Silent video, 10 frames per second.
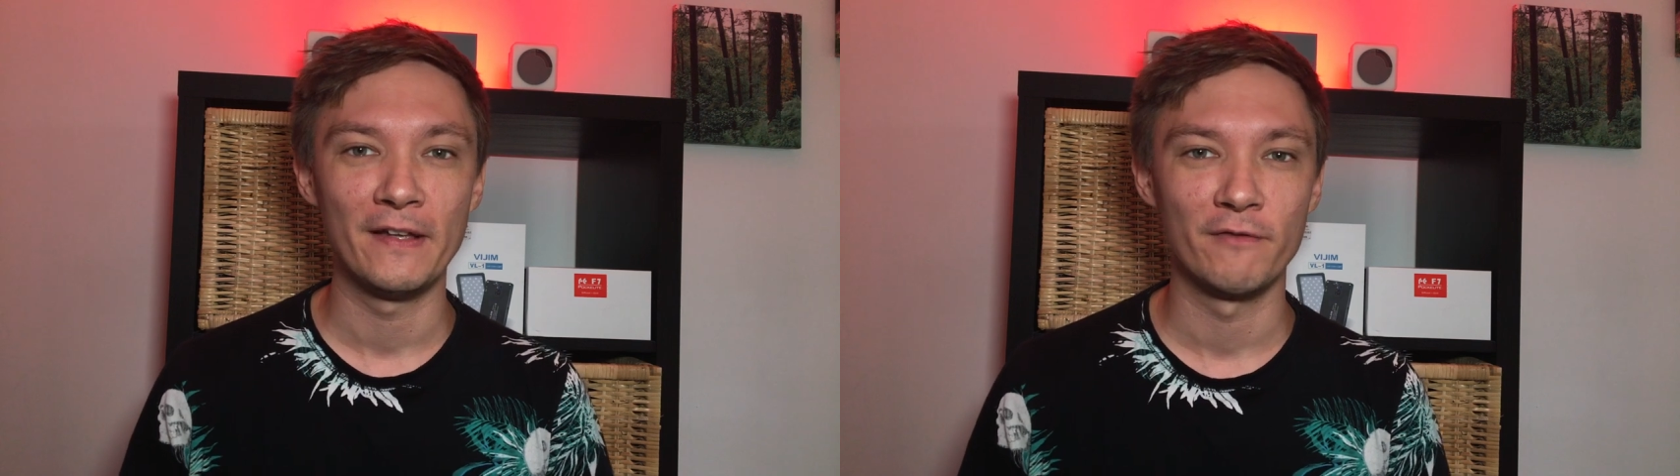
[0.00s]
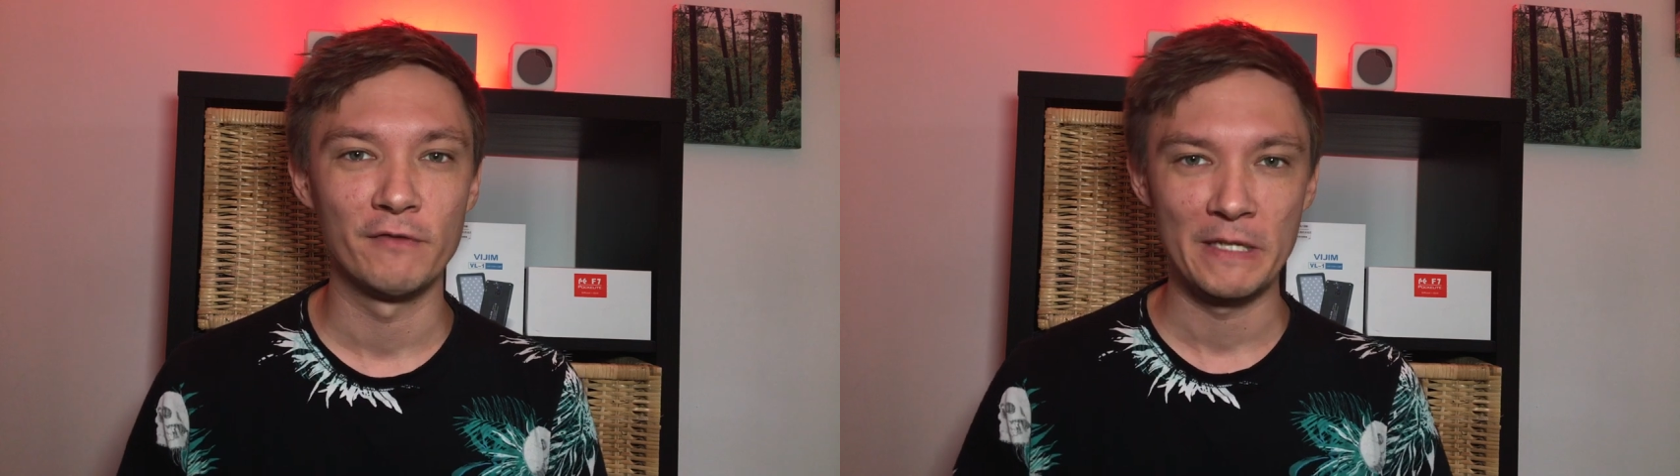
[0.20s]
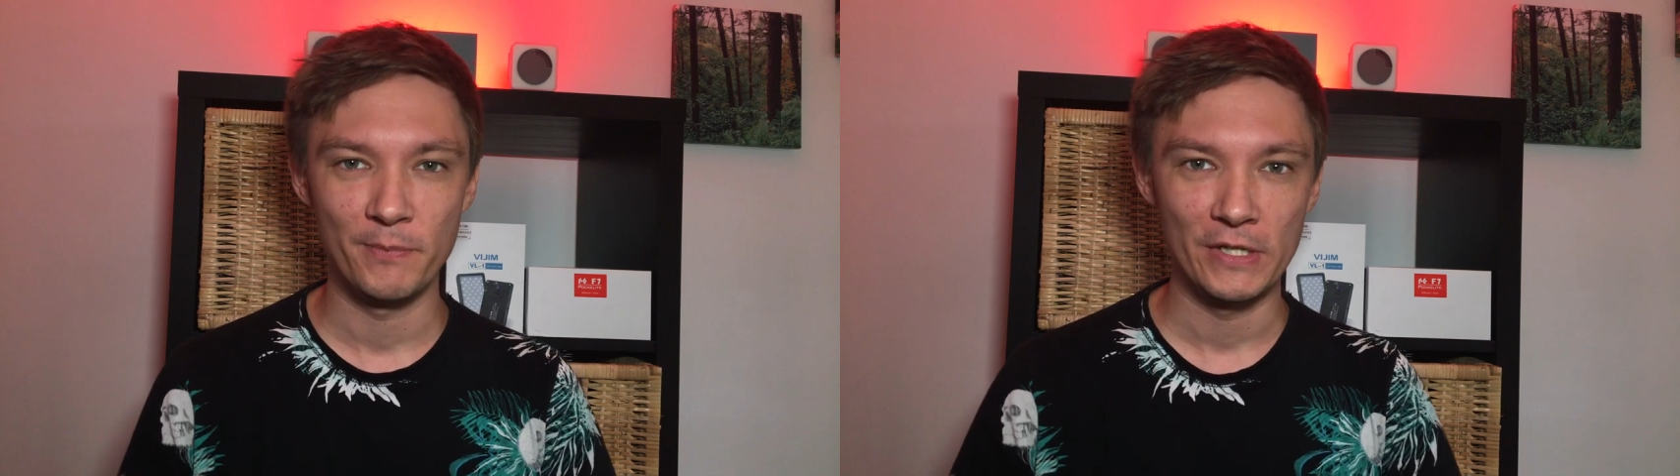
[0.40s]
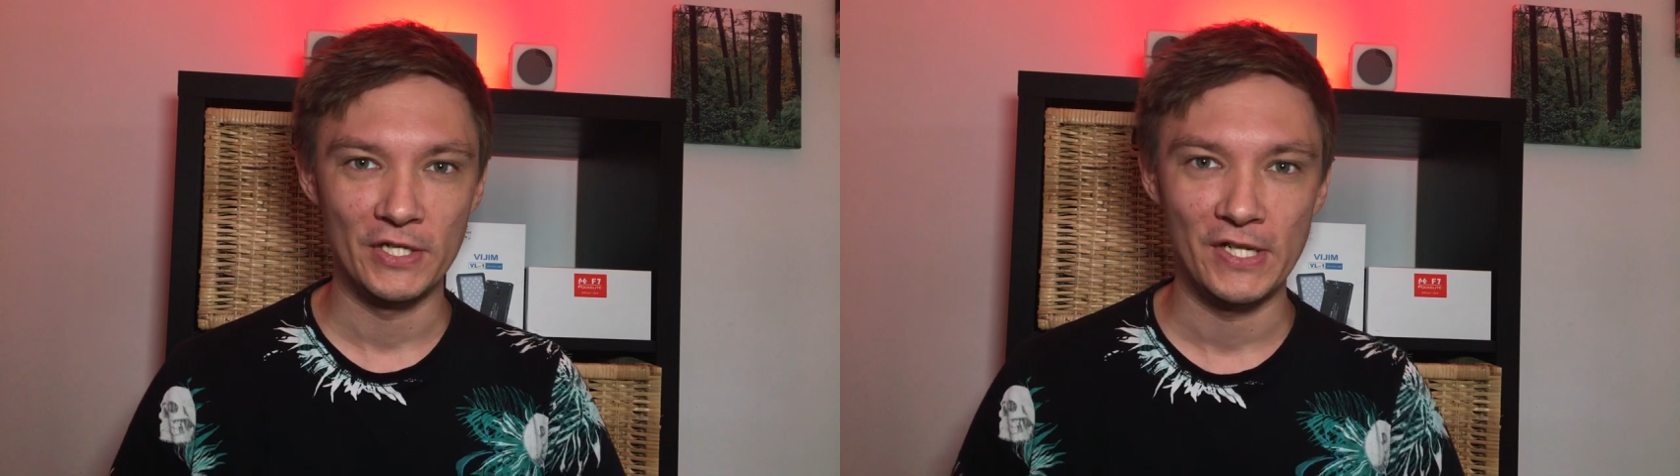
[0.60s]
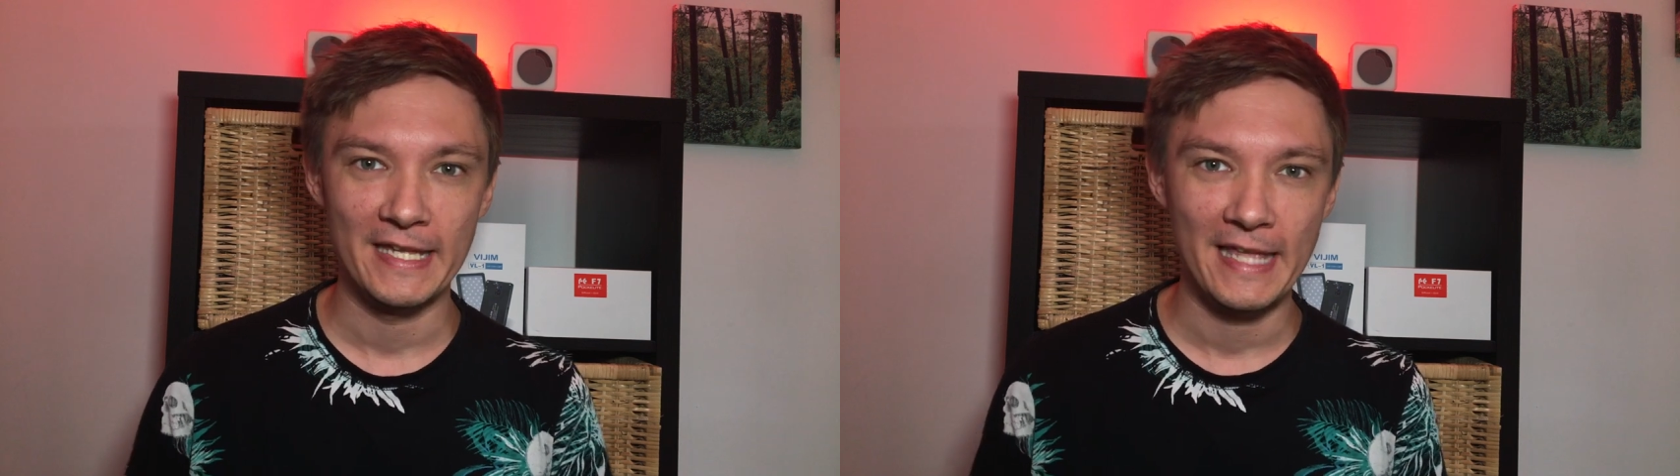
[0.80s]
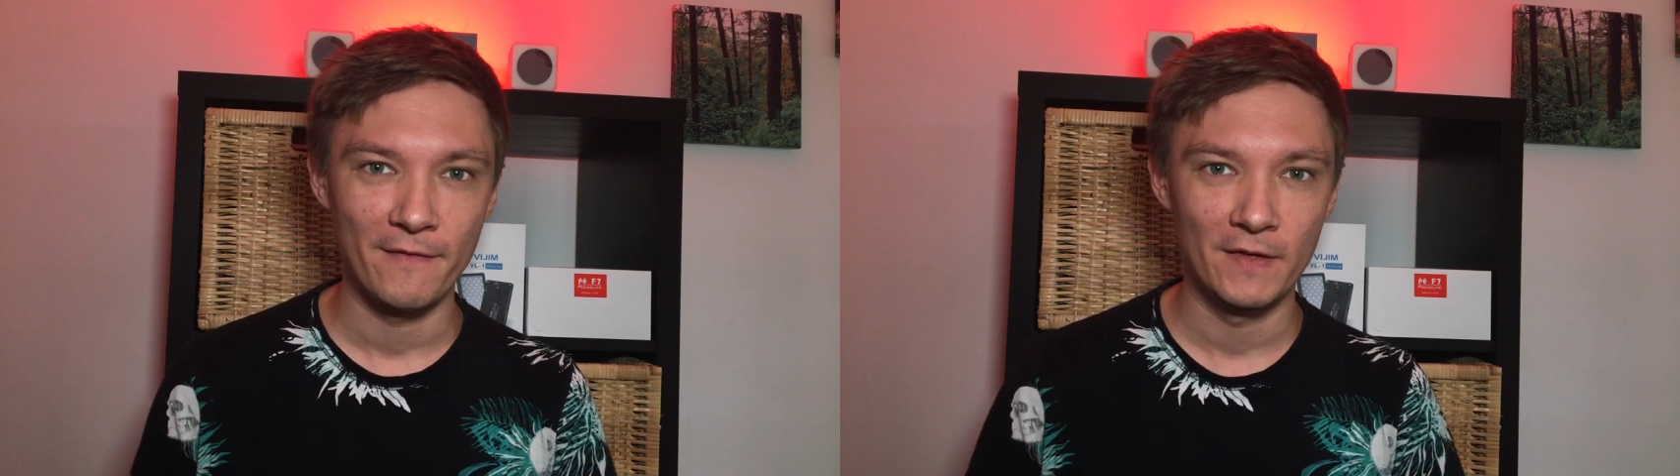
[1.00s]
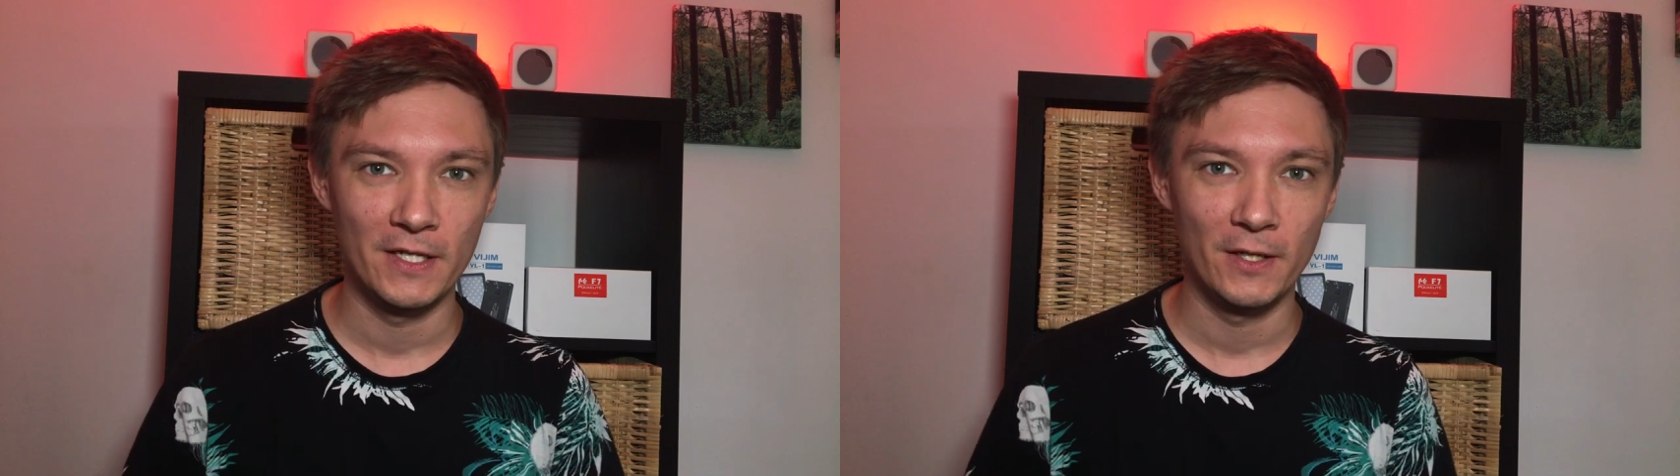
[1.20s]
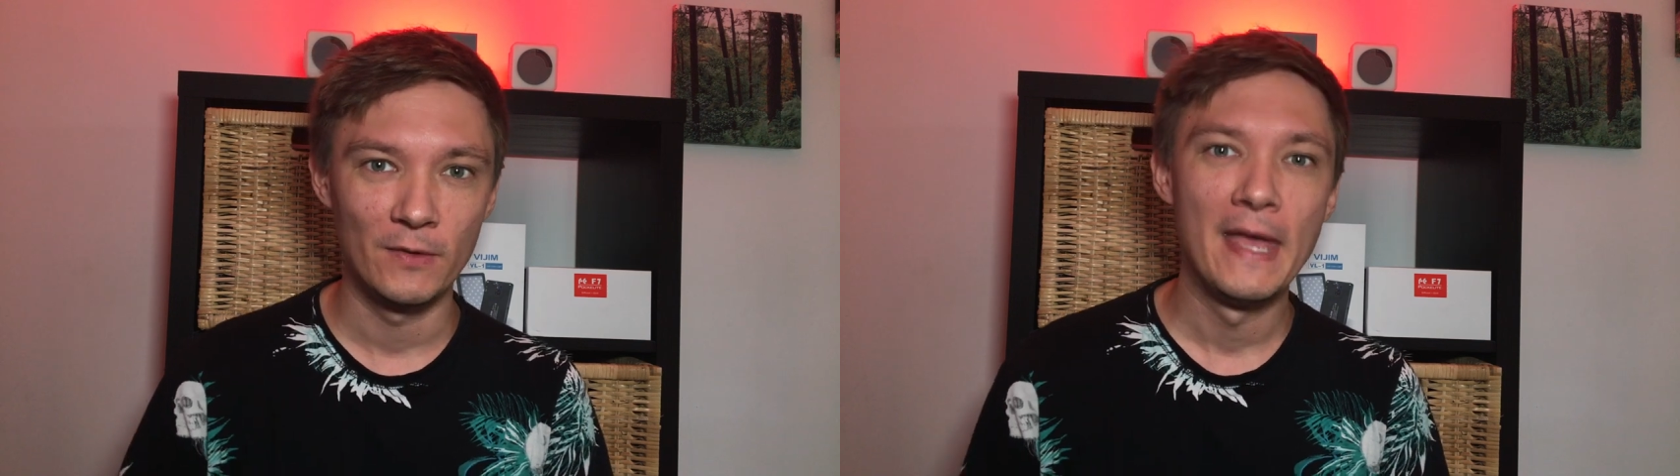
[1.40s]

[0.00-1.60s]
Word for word: I really appreciate that if you do.